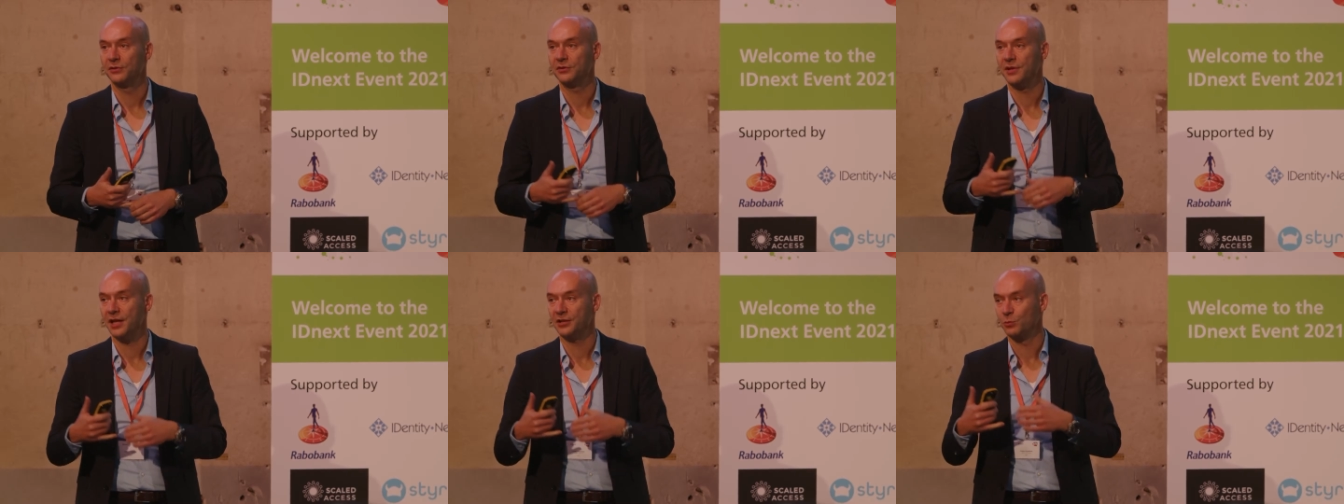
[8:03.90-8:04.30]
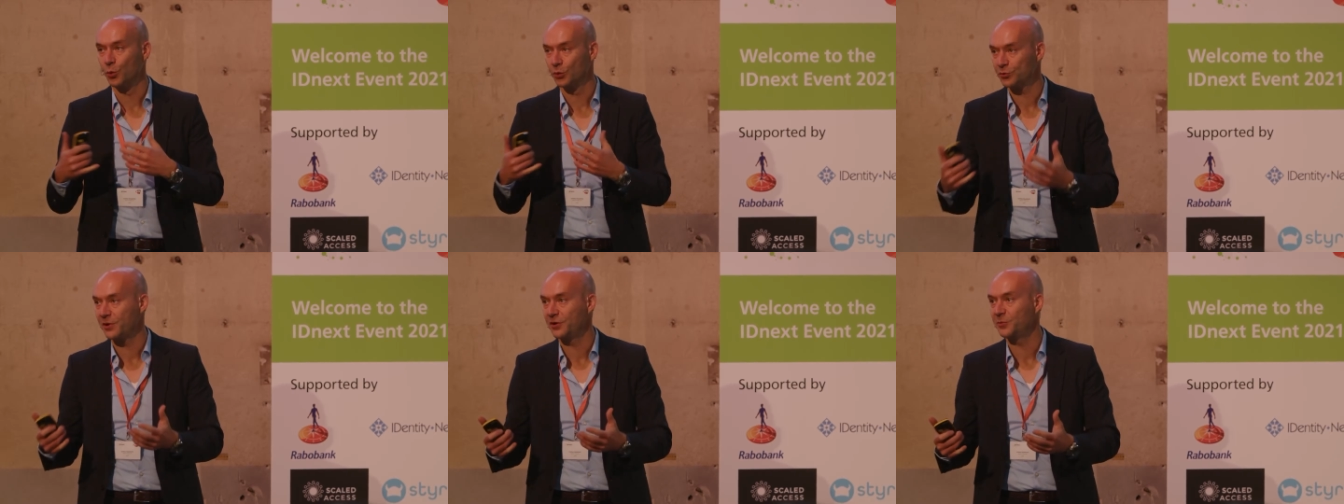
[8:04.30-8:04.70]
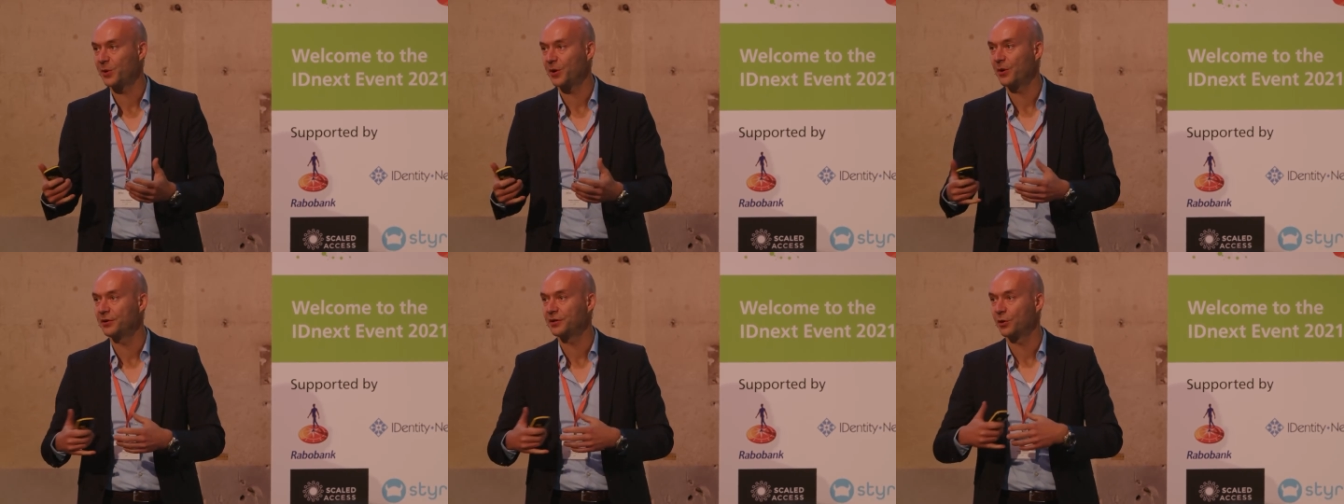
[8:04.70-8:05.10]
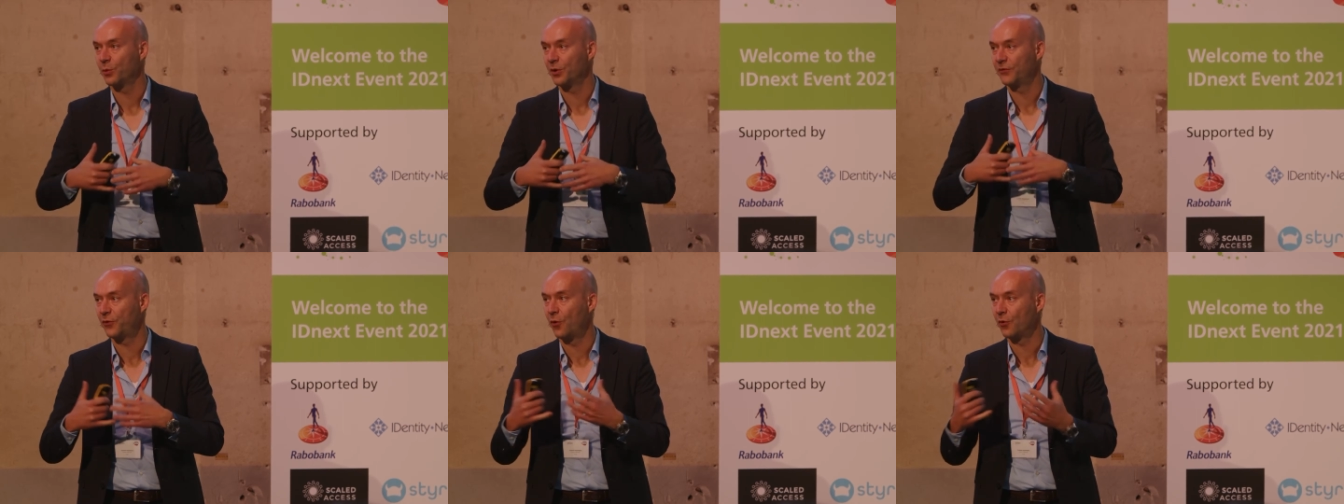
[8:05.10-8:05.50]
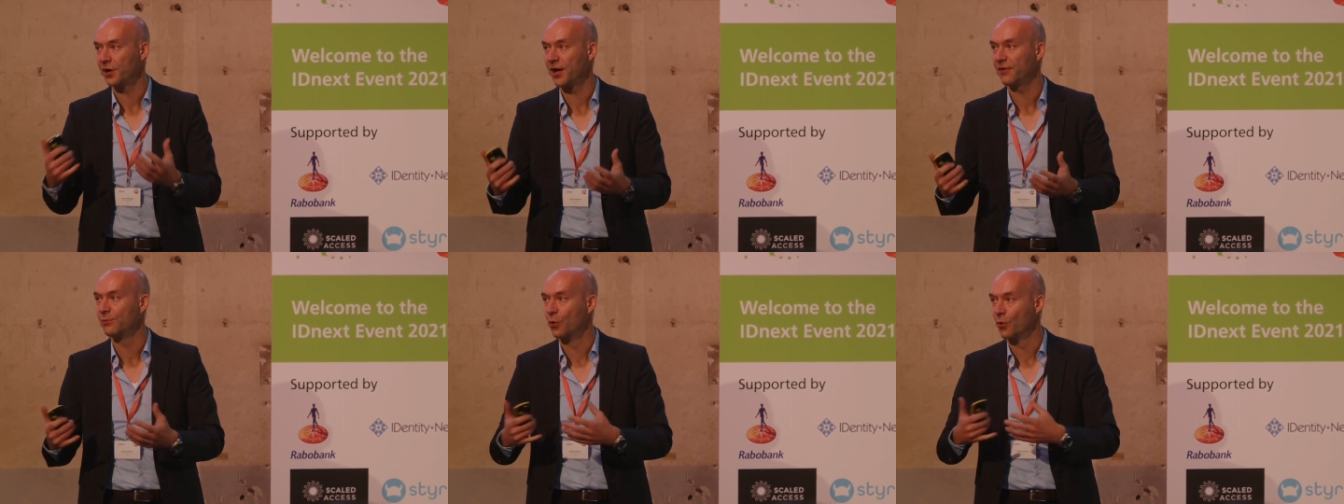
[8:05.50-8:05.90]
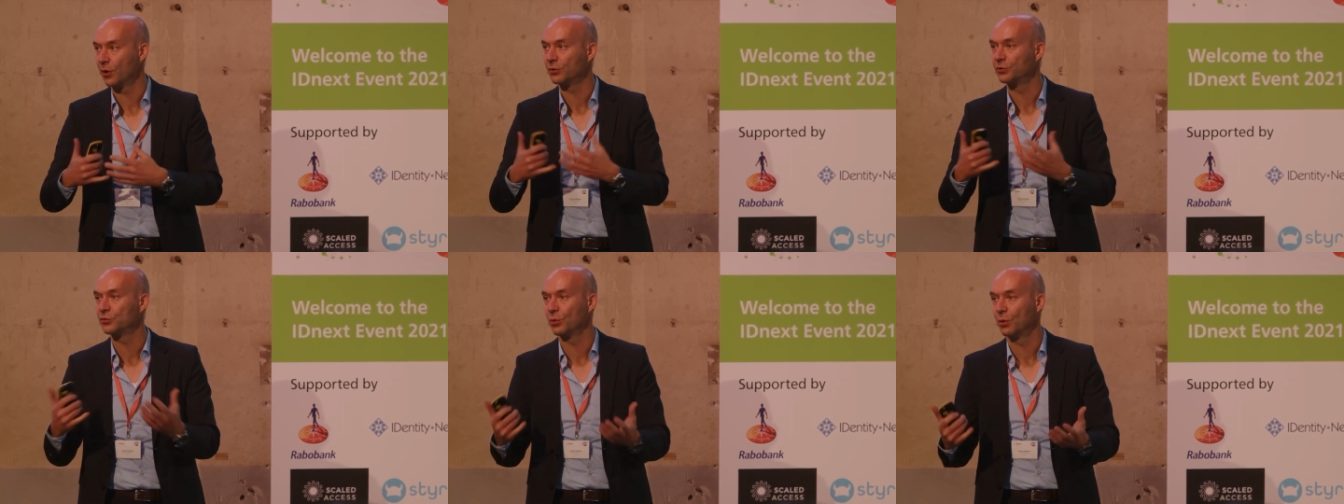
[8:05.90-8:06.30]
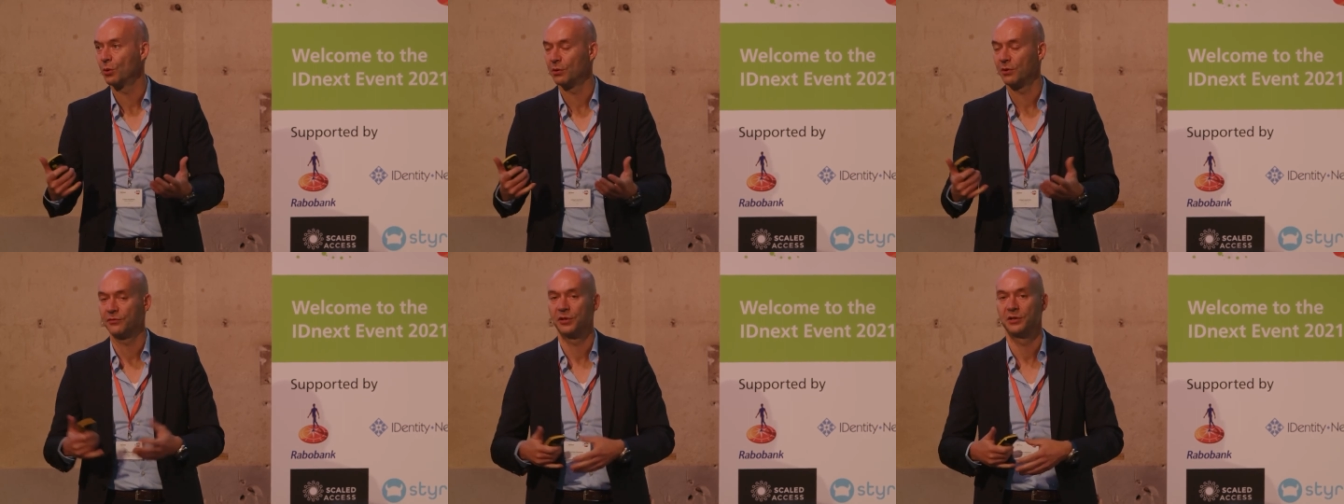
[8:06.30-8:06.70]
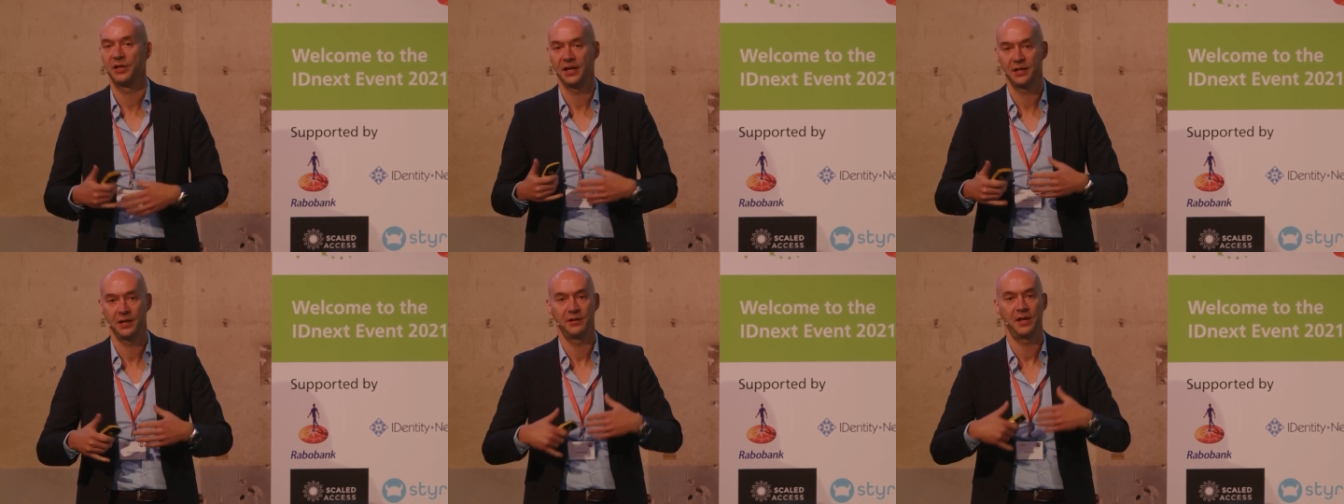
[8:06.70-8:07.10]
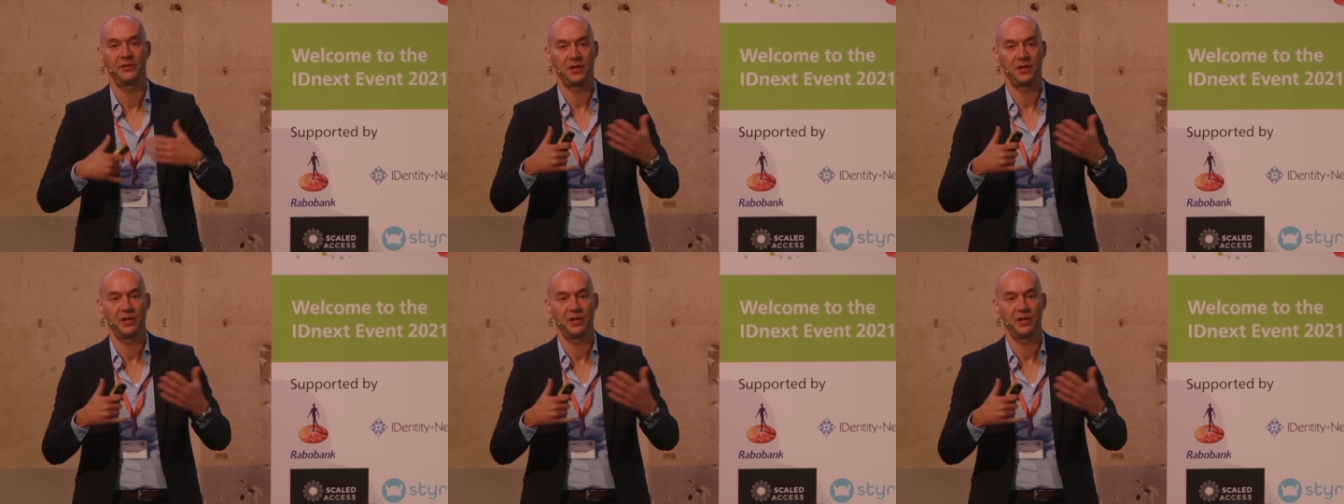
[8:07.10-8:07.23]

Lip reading: that's more transparent and where folk have more control of the data that they